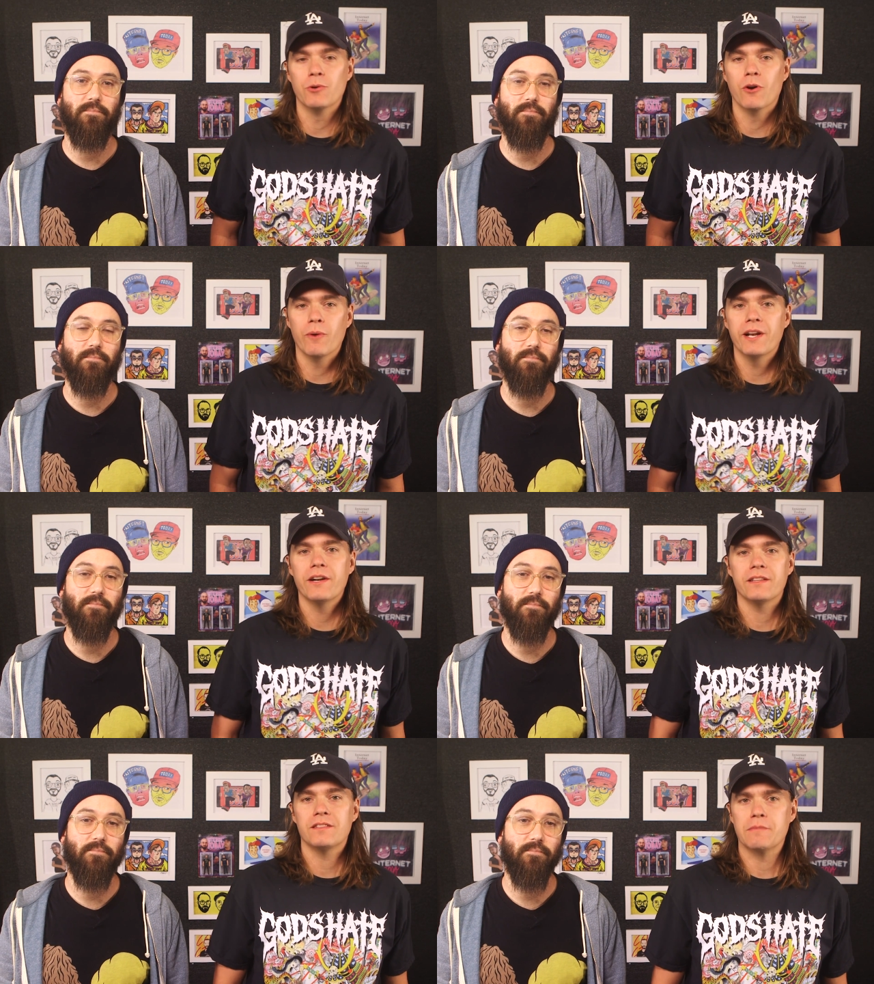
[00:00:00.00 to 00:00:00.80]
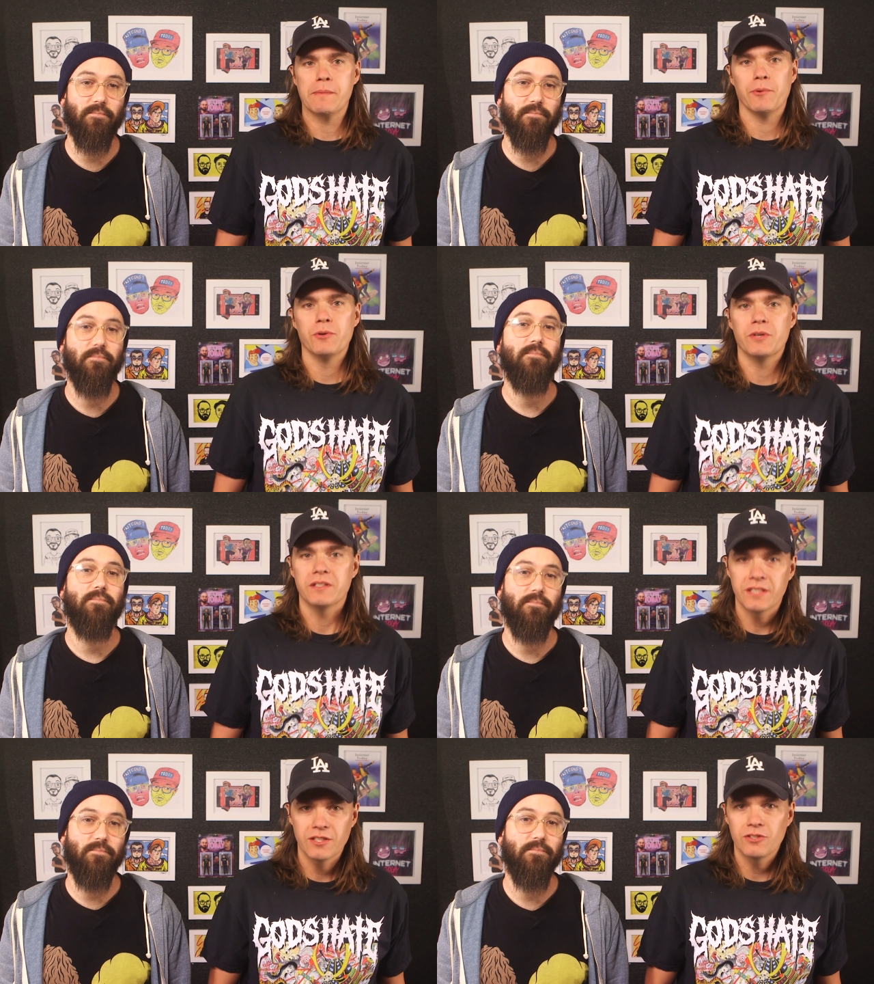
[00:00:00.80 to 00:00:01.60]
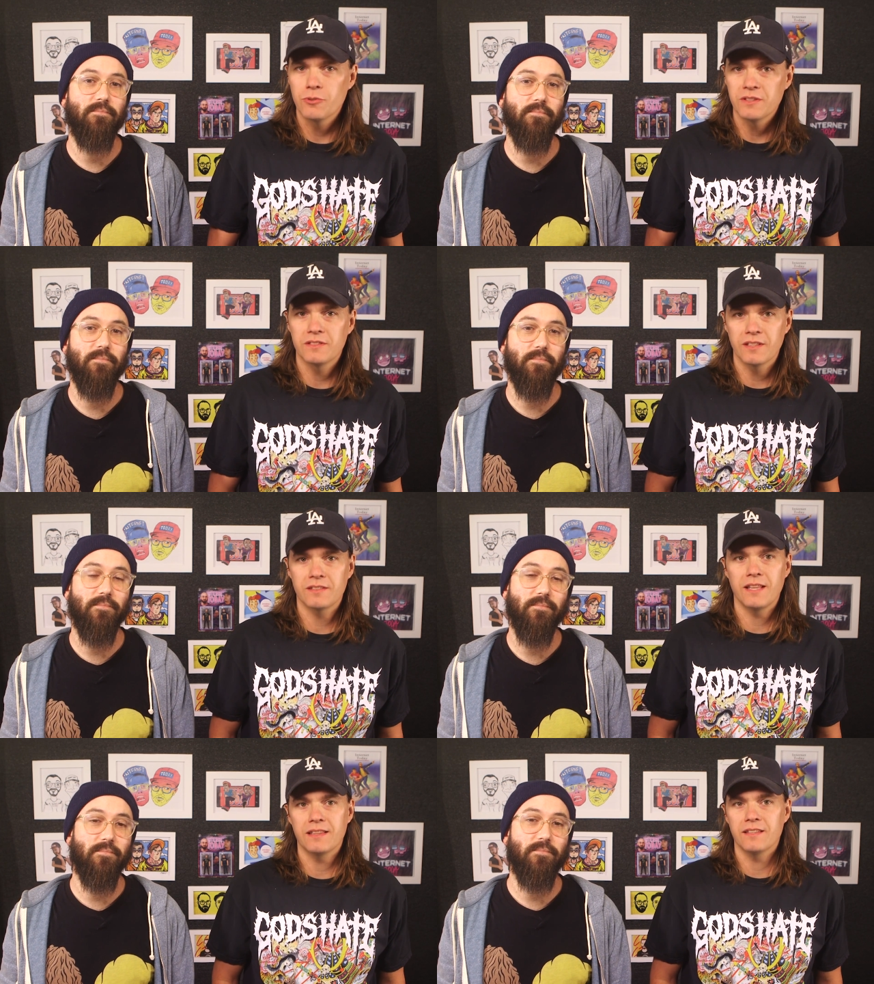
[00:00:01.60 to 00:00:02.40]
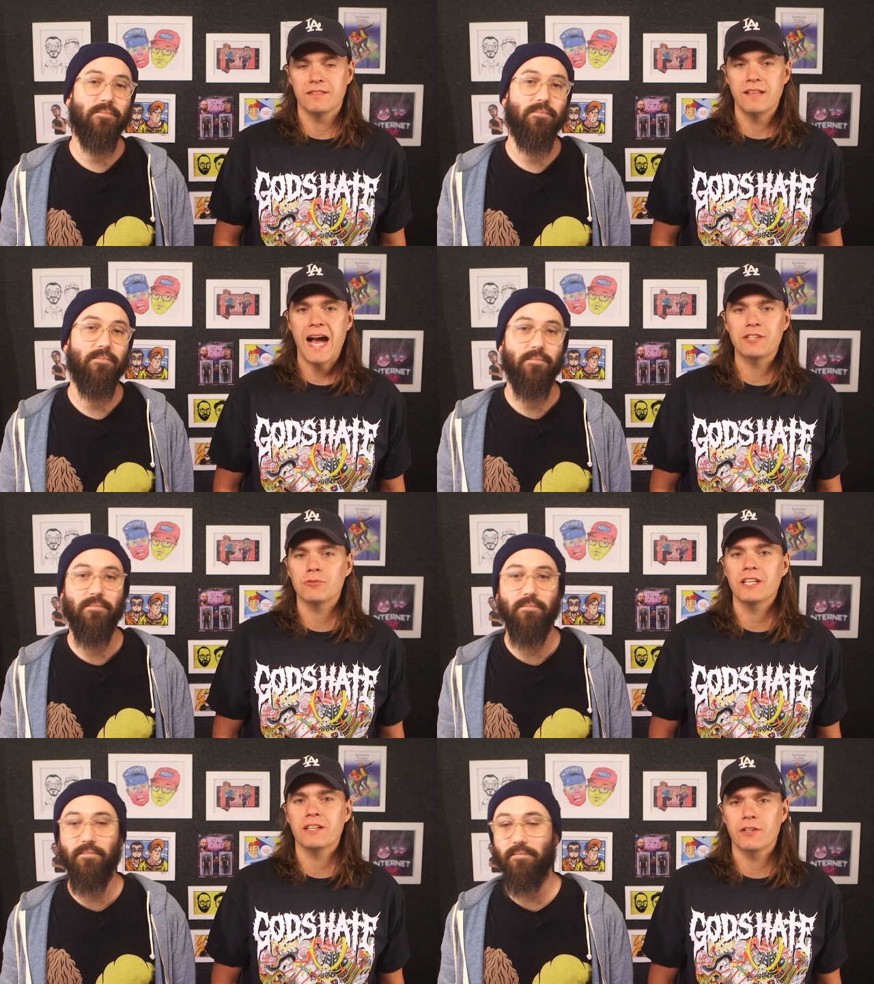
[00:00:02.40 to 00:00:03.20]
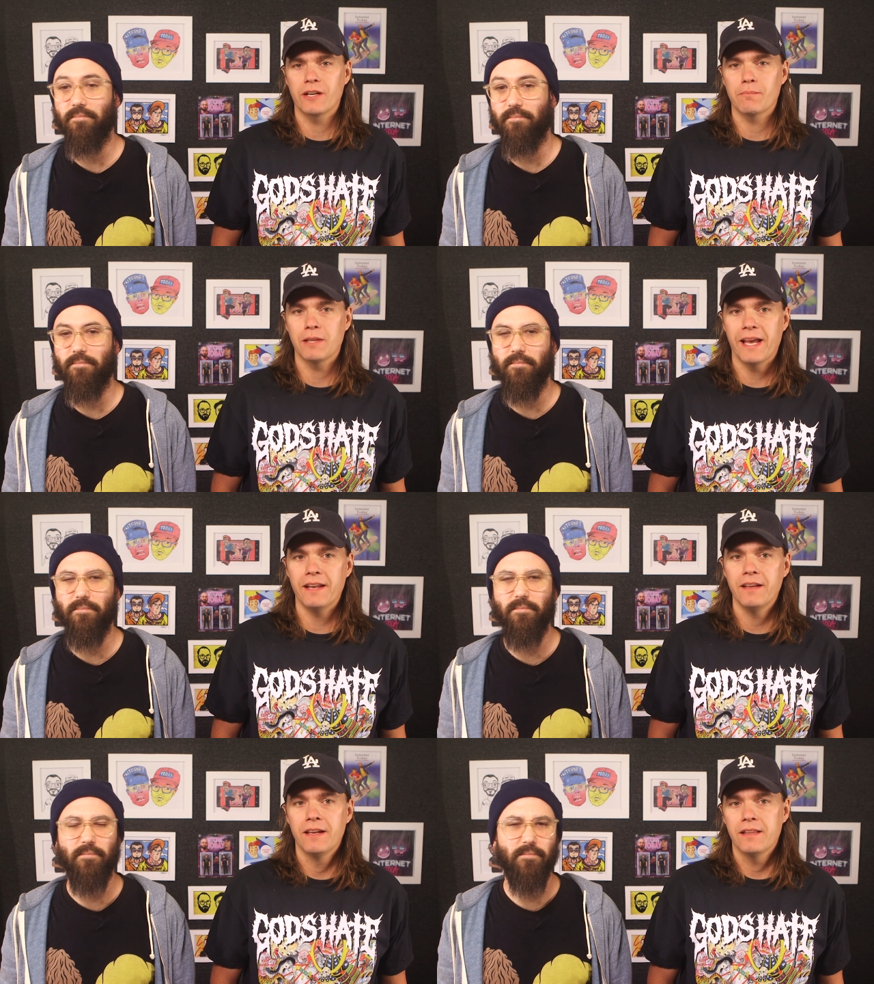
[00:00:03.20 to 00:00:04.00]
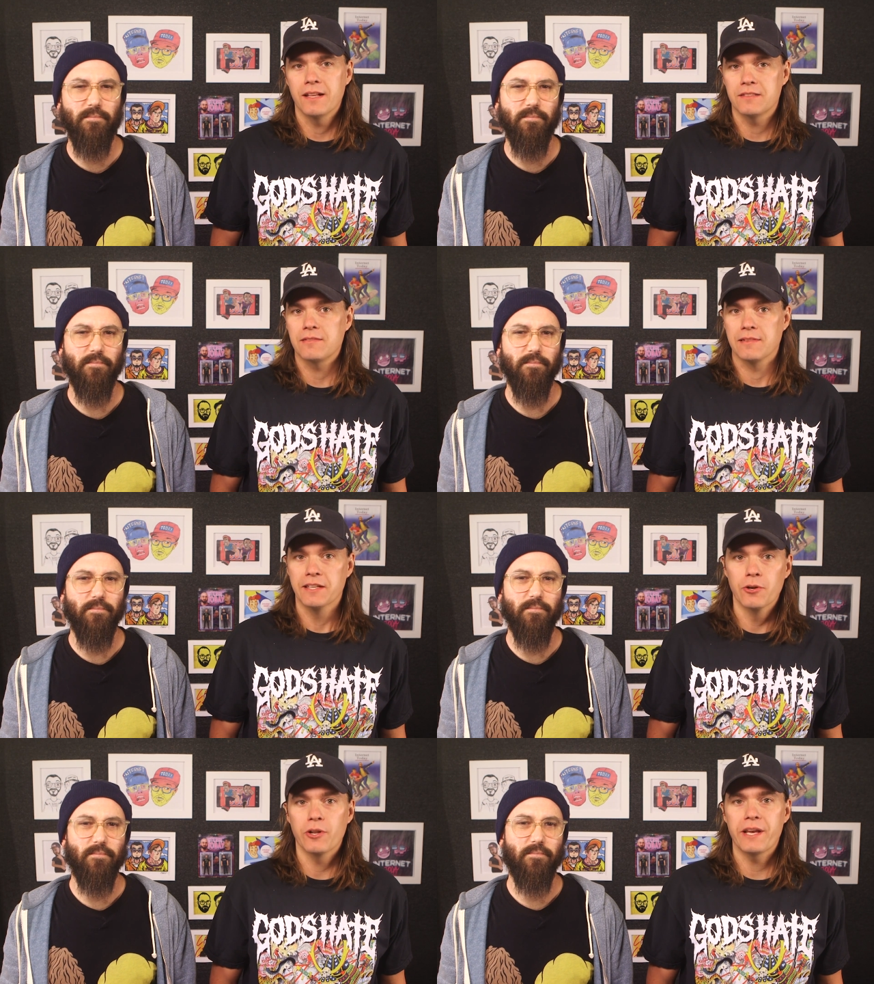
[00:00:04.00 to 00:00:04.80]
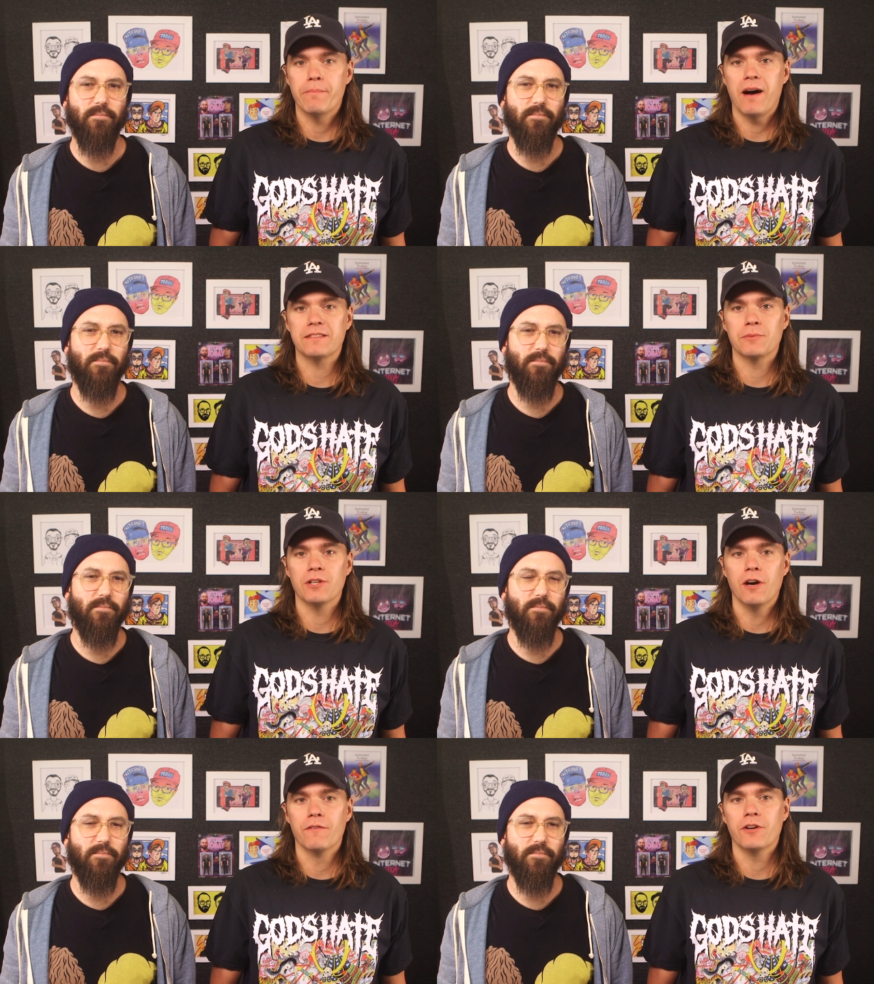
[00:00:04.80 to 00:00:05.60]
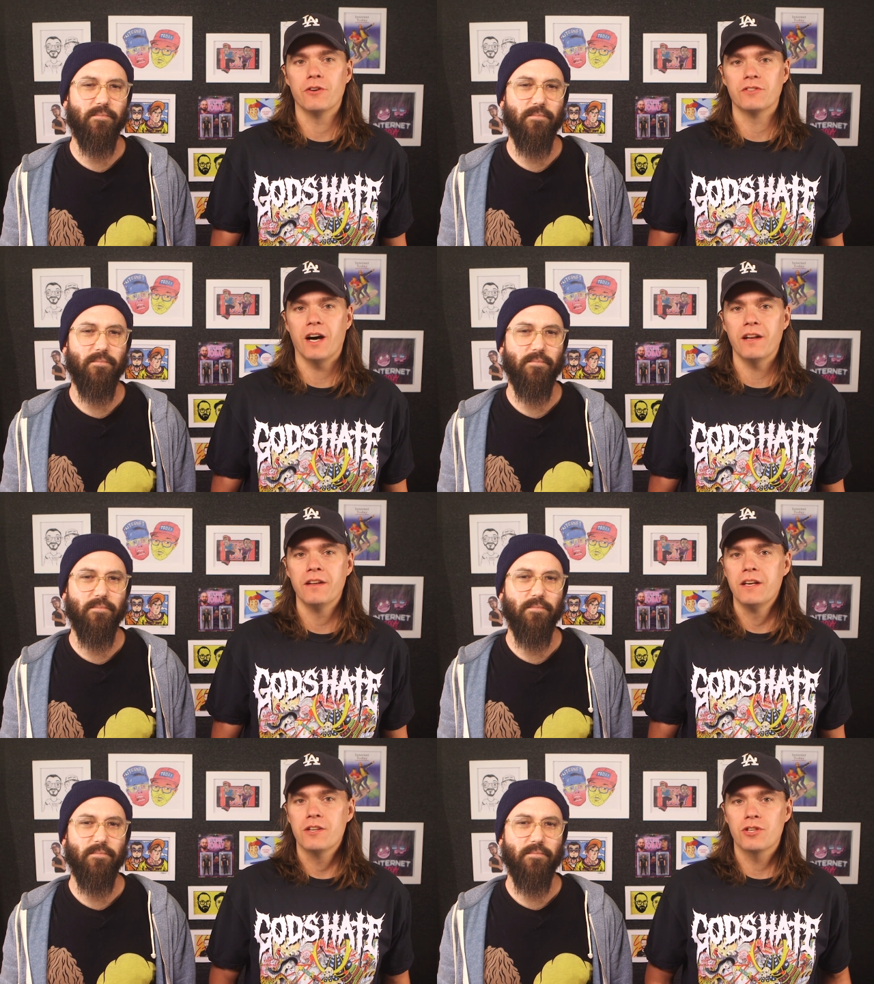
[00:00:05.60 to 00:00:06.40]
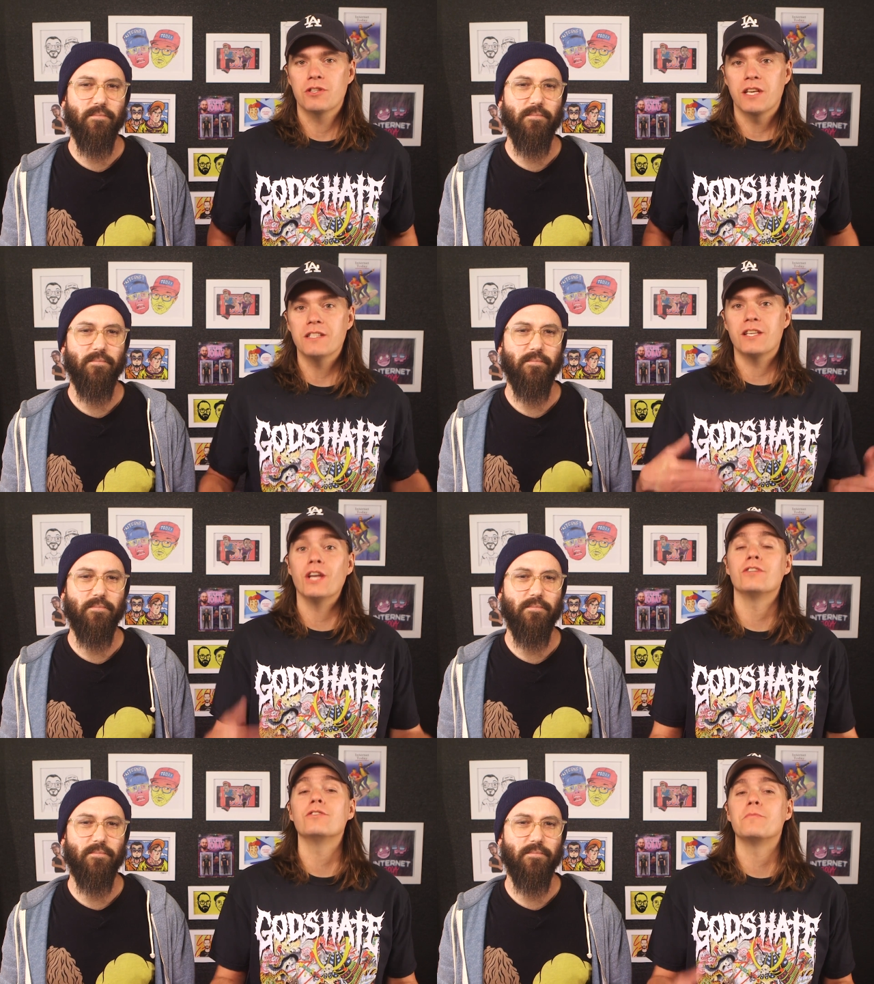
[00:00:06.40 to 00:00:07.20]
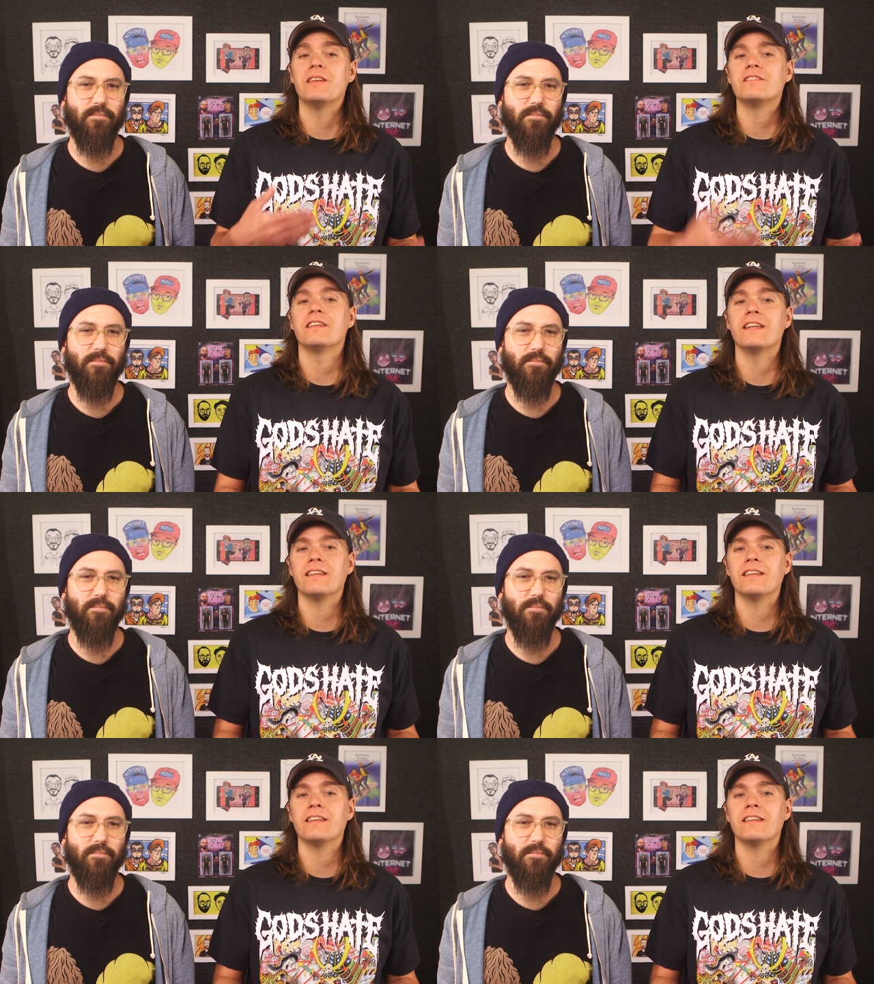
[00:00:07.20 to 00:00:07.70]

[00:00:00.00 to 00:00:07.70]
Speaker 1: who are weird. It's the people who continue to insist that this naturally occurring plant that's literally impossible to overdose on should continue to be seen